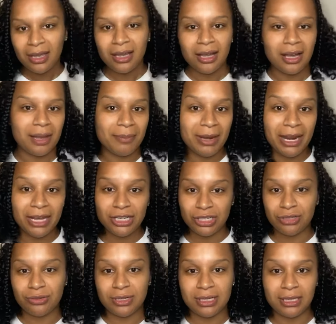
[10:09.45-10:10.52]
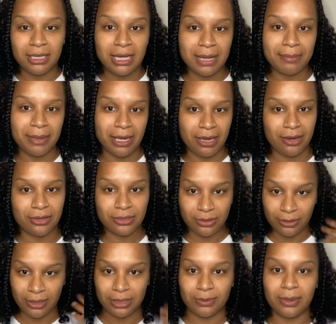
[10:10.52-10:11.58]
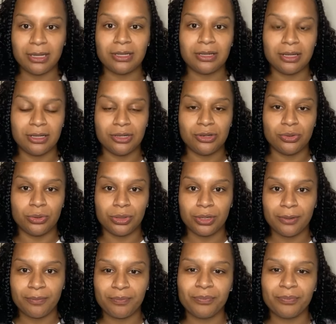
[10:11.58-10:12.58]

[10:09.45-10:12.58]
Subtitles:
And I just recently cut my hair, so that's why it's shorter.